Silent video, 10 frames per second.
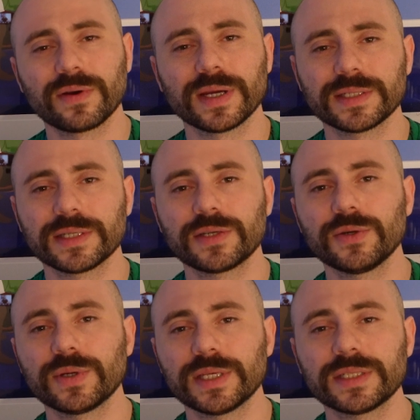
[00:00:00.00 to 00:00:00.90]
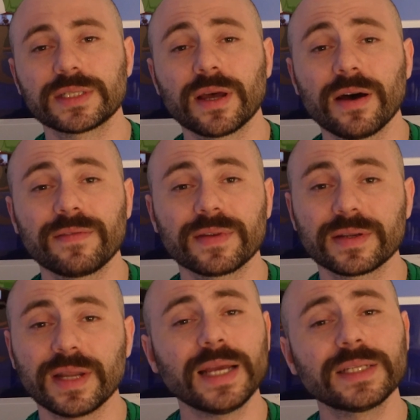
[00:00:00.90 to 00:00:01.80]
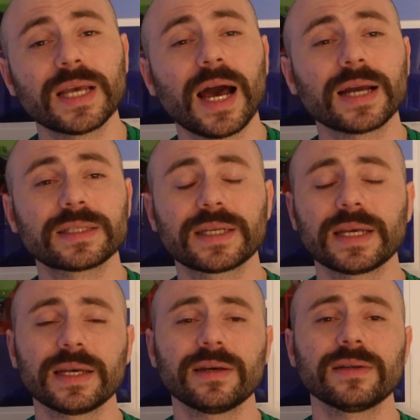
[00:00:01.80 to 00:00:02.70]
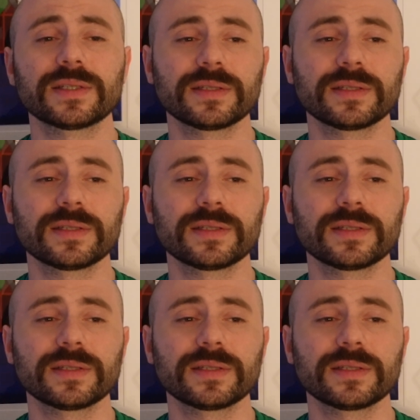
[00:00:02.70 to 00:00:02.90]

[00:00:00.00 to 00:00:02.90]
crazy, kooky stuff and nice cocktails